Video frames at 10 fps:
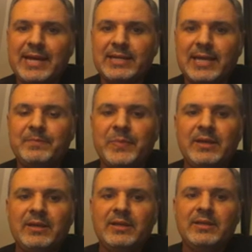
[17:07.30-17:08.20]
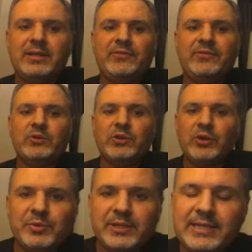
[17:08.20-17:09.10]
a bad game. If you
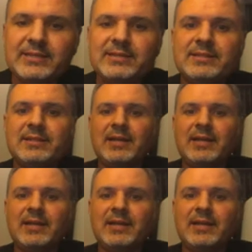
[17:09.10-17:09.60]
could please,